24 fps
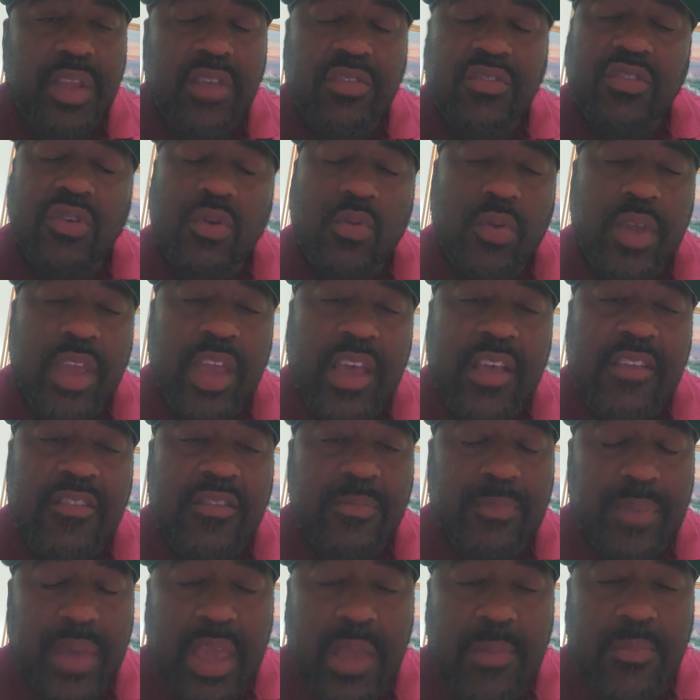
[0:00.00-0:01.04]
So we
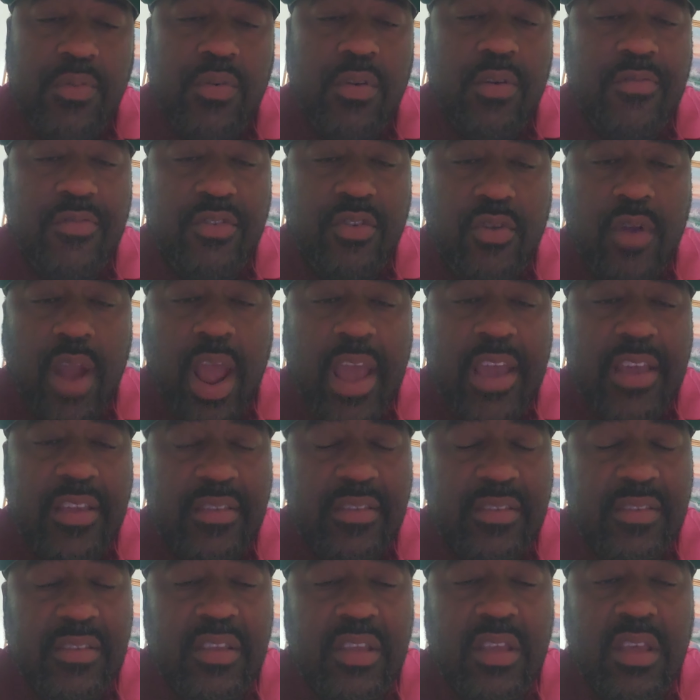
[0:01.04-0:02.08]
as people of
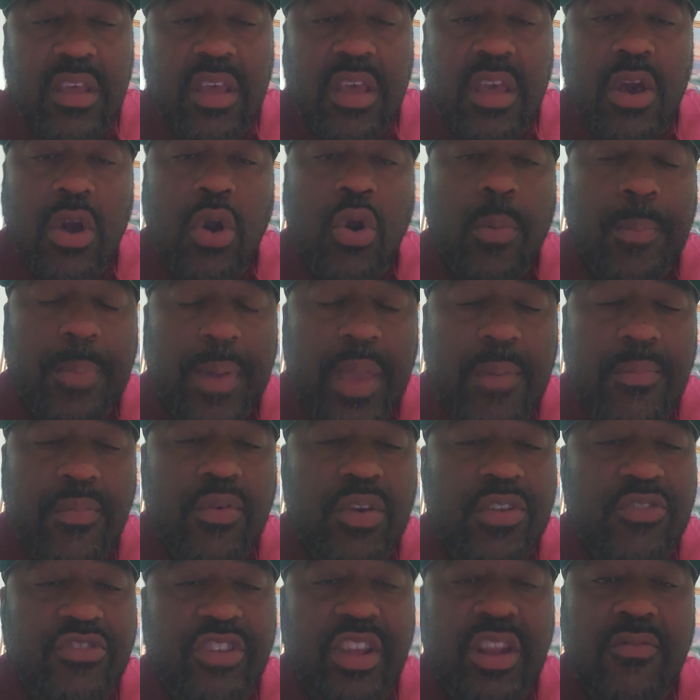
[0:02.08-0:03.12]
Christ, or
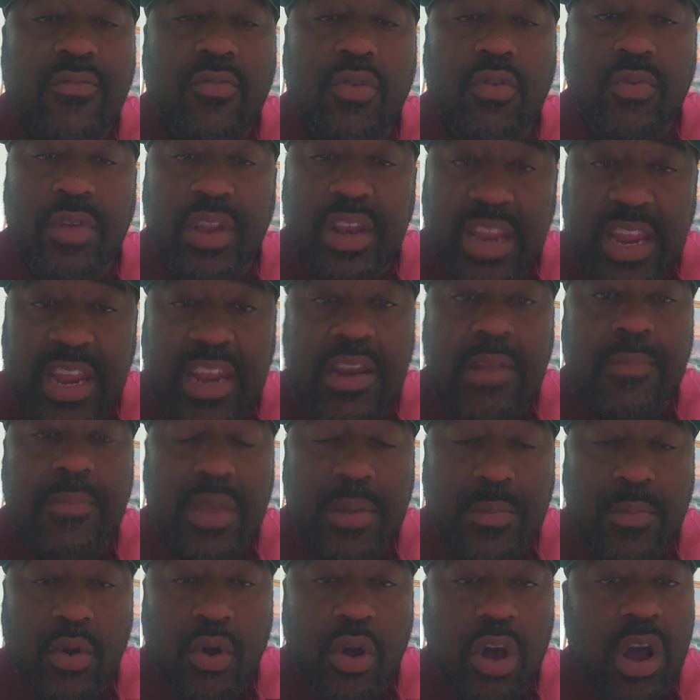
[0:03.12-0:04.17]
people in general, we need to
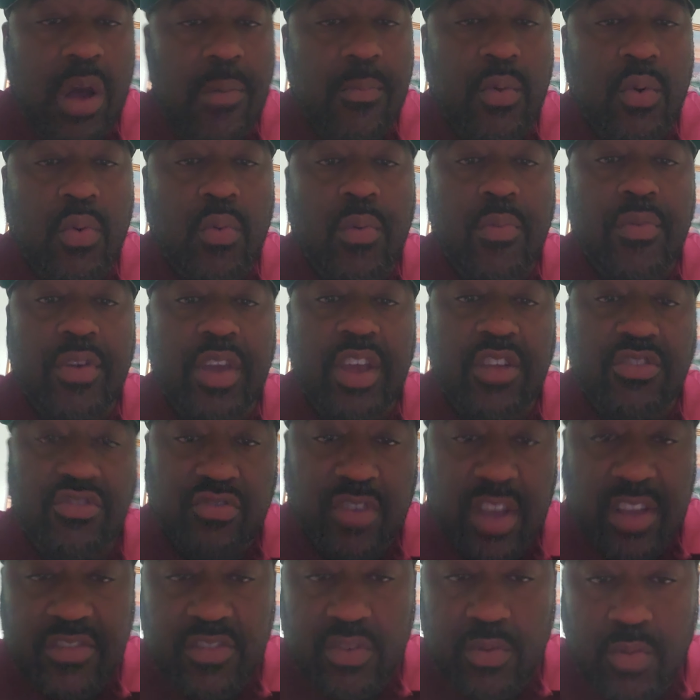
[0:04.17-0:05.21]
be more humble. When we
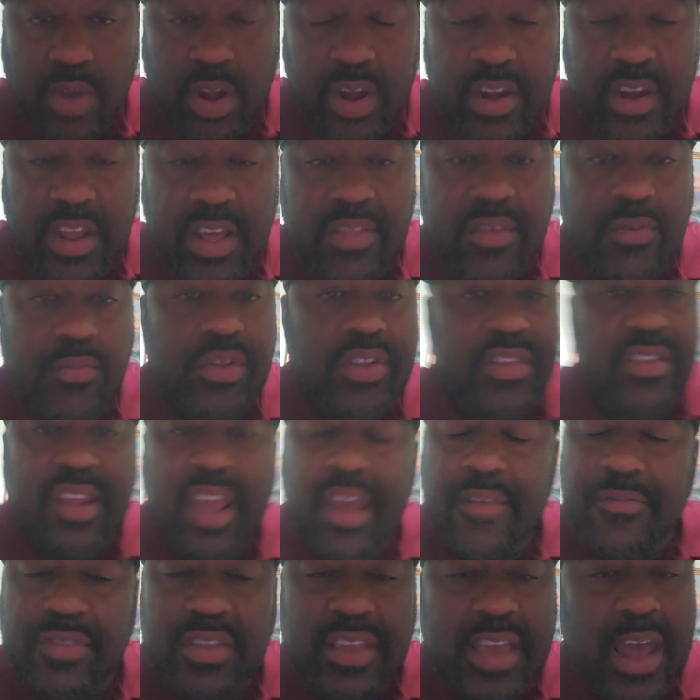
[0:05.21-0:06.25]
address one another, we
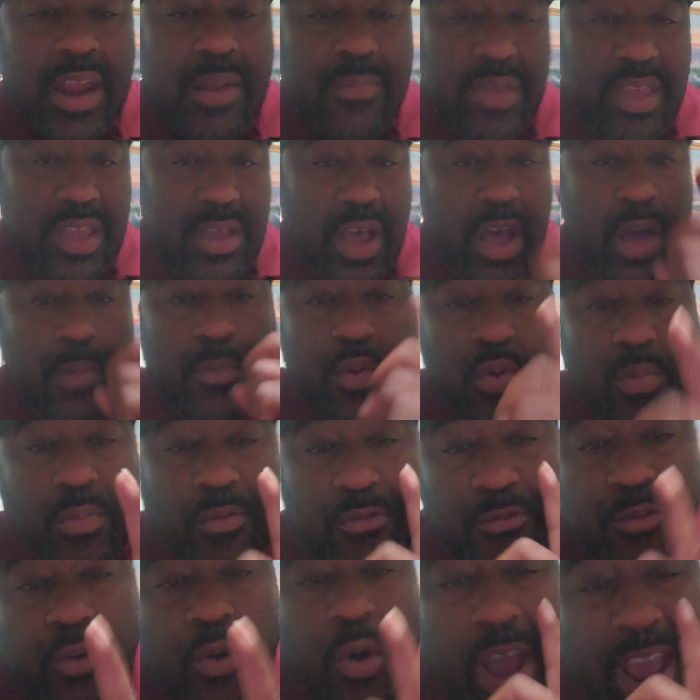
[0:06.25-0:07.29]
definitely got to be humble
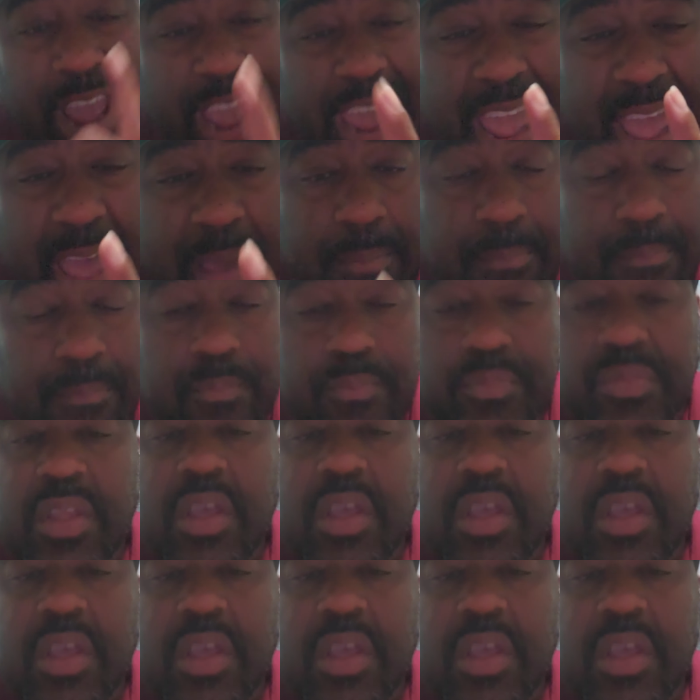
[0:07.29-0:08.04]
before him.